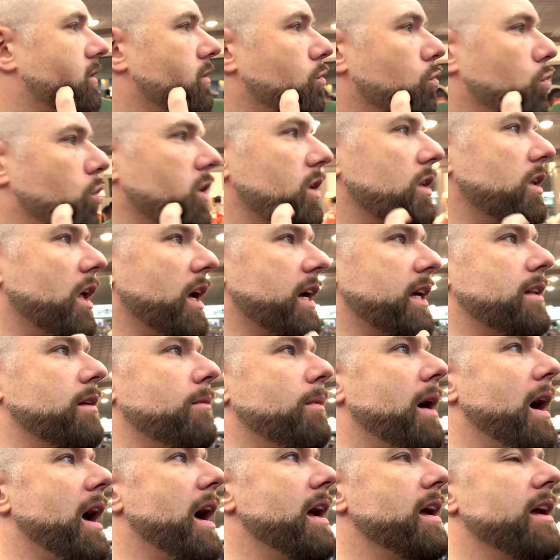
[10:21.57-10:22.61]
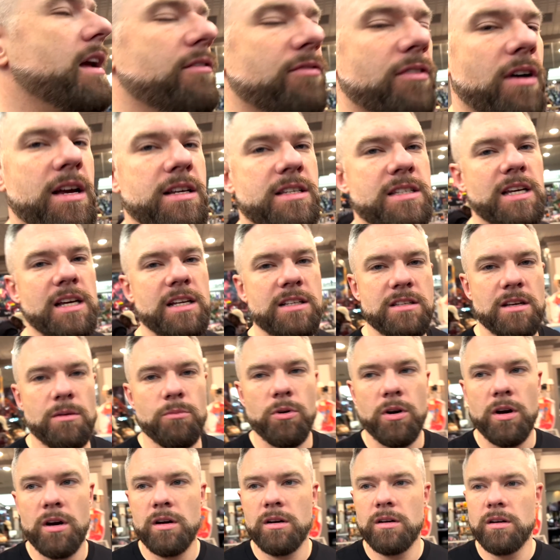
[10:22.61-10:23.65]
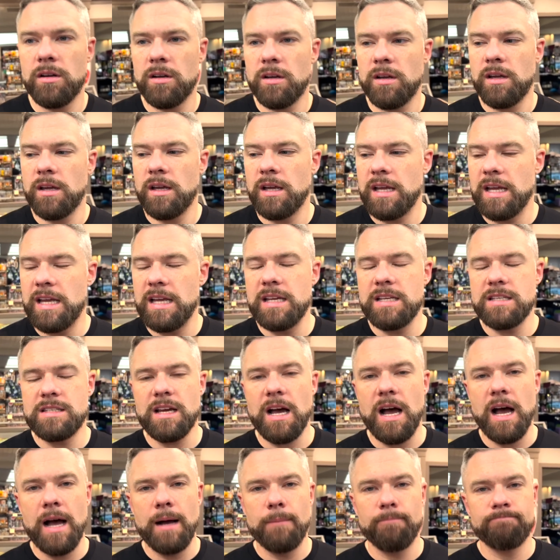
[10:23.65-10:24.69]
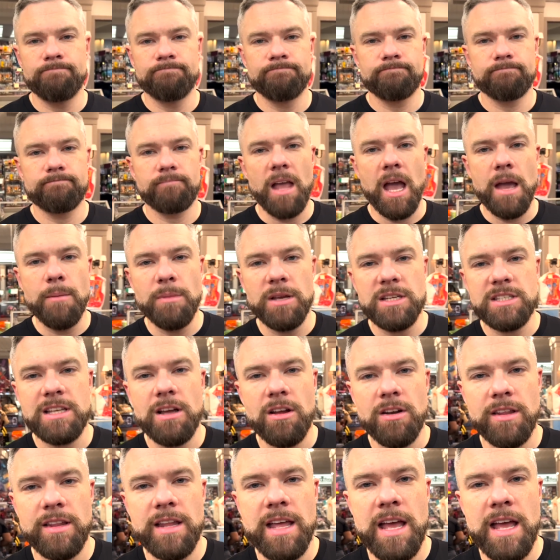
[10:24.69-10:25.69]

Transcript: would like to buy, if I see it somewhere, is... Um, I missed out on the